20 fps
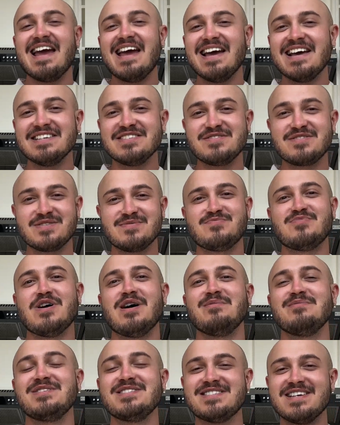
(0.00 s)
As you can
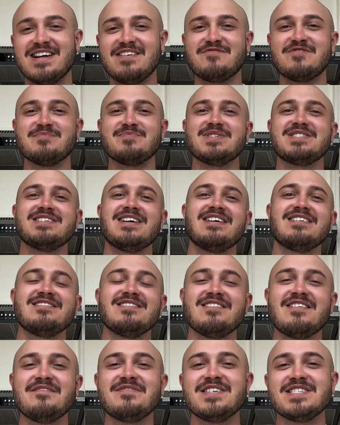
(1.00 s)
probably tell from the
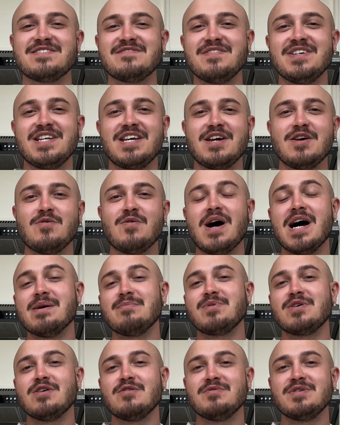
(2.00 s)
title of this video,
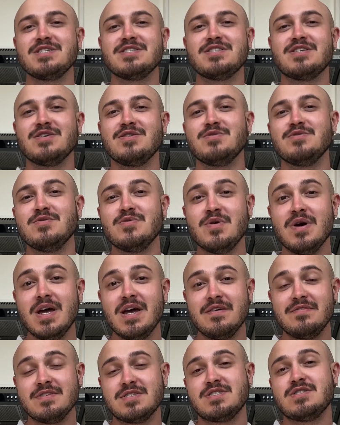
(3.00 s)
I'm going to
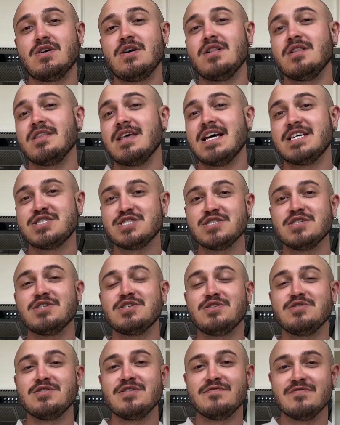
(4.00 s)
the Seoul National
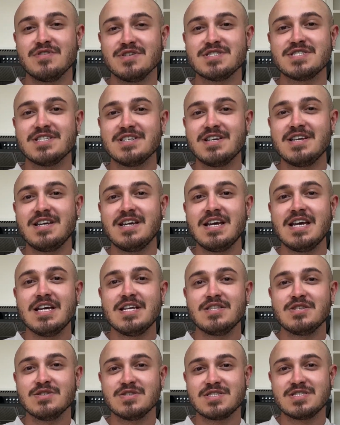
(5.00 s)
University
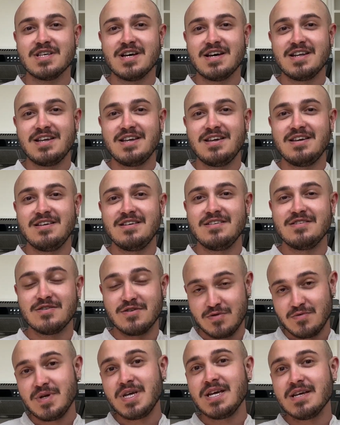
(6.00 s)
to study
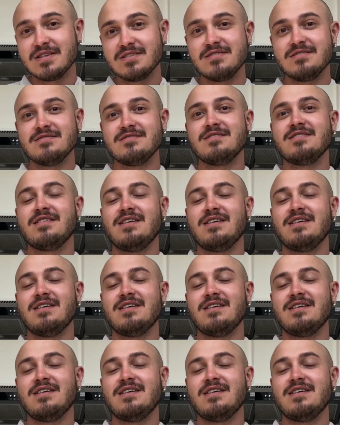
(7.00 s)
Korean.